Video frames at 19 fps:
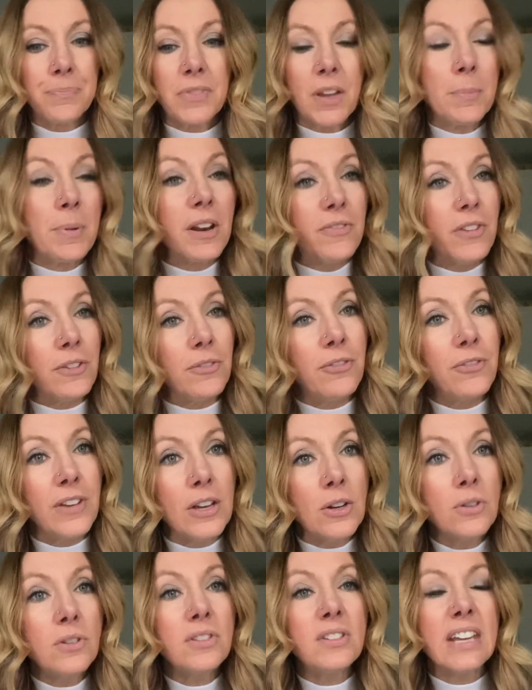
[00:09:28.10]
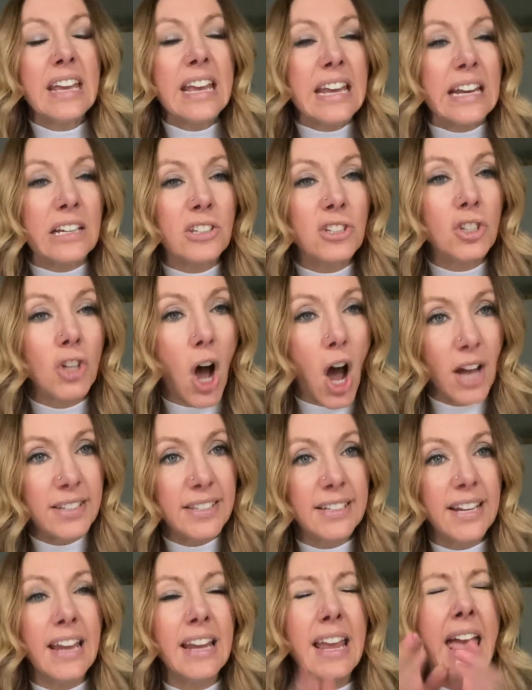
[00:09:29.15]
But if it feels
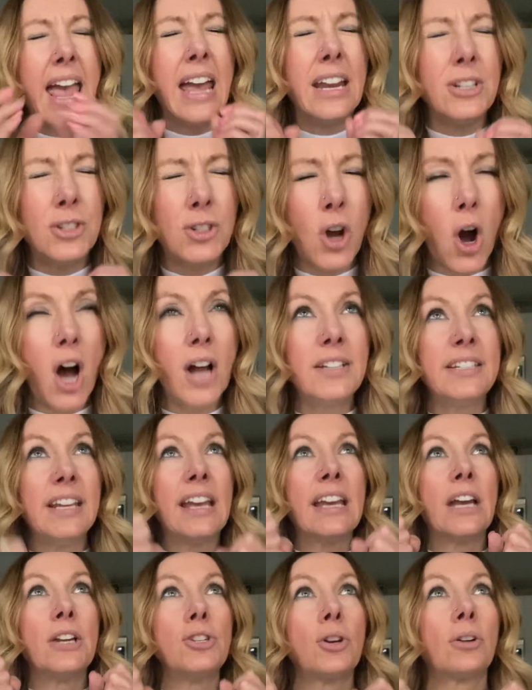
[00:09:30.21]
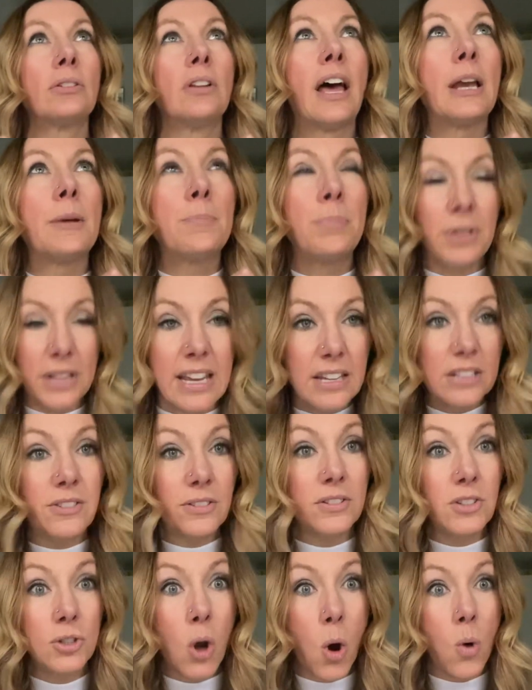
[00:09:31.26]
exhausting and daunting and you're like, please
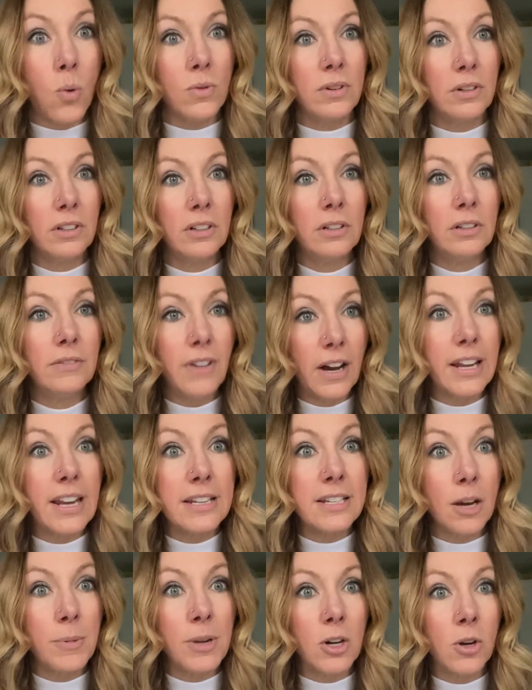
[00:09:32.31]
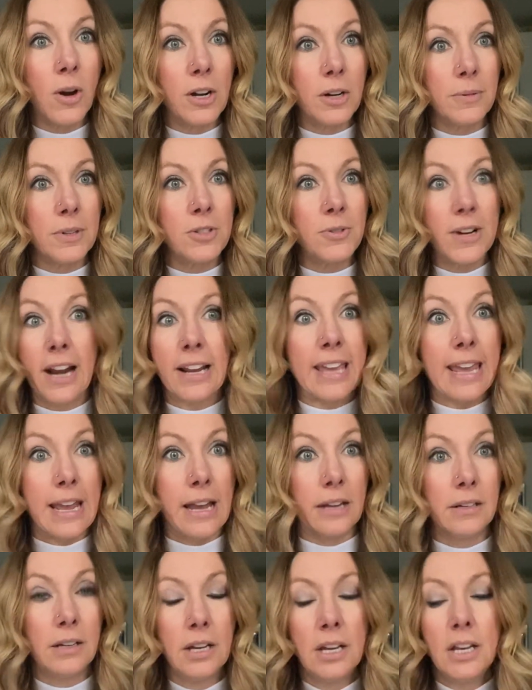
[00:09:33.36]
don't fucking tell me to go on a retreat, I can't